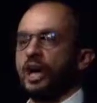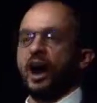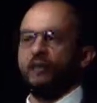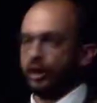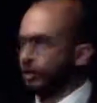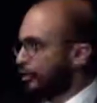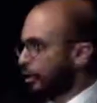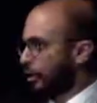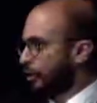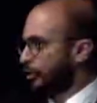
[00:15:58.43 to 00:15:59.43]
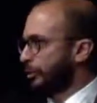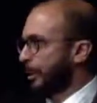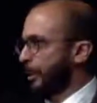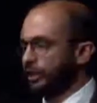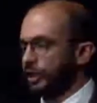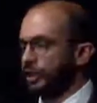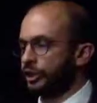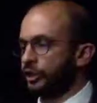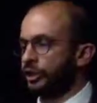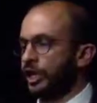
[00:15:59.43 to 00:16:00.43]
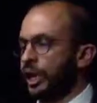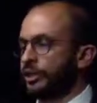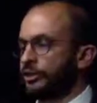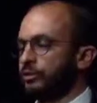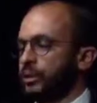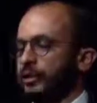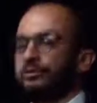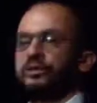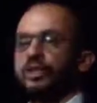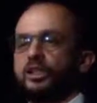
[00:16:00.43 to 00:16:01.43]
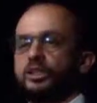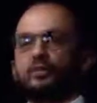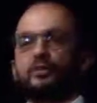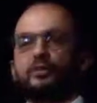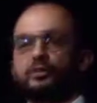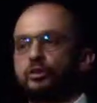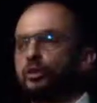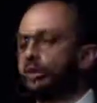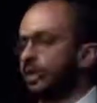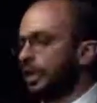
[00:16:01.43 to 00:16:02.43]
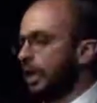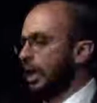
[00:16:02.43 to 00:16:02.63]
avoidable hospitalization, as we have seen in the previous talk.